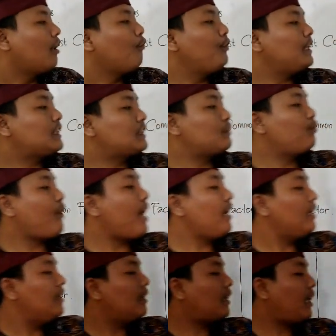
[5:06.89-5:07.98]
which
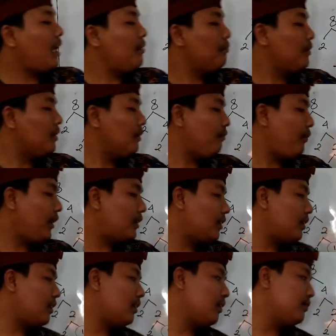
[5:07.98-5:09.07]
one the common
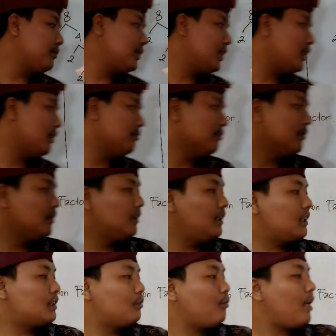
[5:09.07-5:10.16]
factor of them.
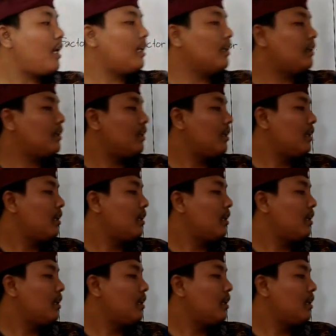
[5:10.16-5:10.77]
This one,